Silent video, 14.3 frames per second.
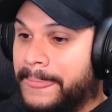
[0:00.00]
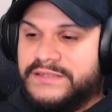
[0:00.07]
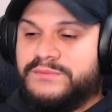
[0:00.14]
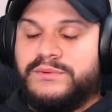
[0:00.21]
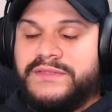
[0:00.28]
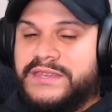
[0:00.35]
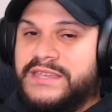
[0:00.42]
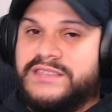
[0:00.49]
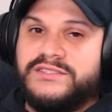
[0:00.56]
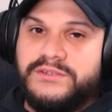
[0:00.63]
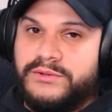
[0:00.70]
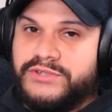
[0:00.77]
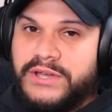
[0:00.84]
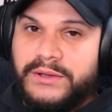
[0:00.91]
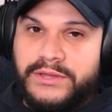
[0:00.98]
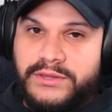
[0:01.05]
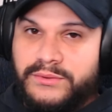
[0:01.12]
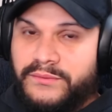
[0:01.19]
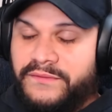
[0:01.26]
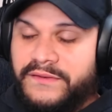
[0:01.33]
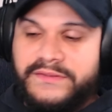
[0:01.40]
This is with E0
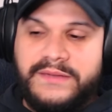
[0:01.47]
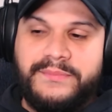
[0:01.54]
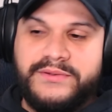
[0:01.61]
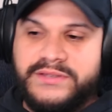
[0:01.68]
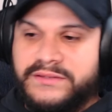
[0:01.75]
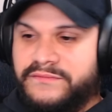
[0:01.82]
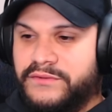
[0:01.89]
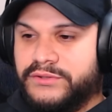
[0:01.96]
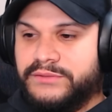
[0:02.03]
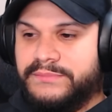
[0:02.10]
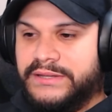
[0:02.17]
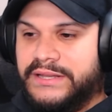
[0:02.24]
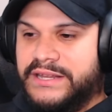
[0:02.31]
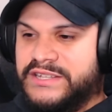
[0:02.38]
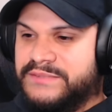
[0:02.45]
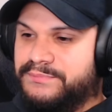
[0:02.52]
Jiaoqiu, 50% vulnerability.